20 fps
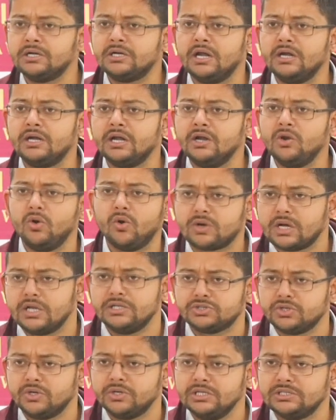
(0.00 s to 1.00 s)
content in
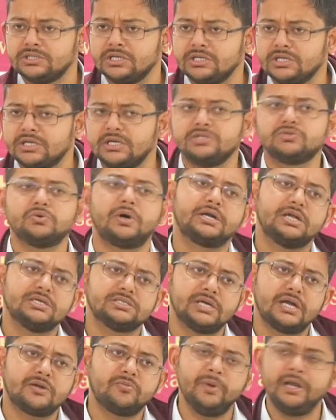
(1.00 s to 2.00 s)
local zone is increased, what
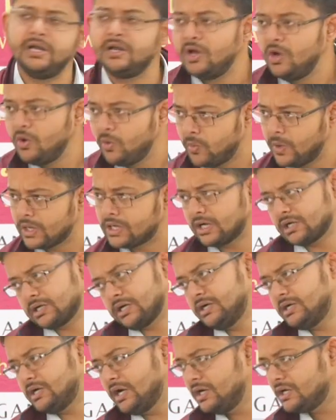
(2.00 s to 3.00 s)
does that mean? Water
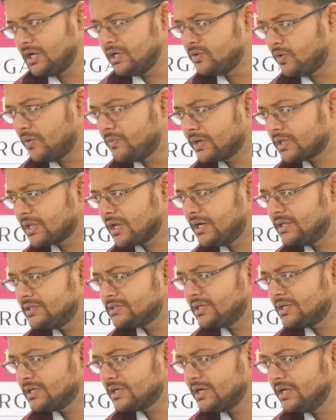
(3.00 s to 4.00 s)
content in organ
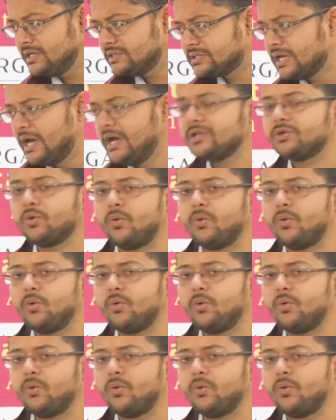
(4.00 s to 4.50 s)
is increased.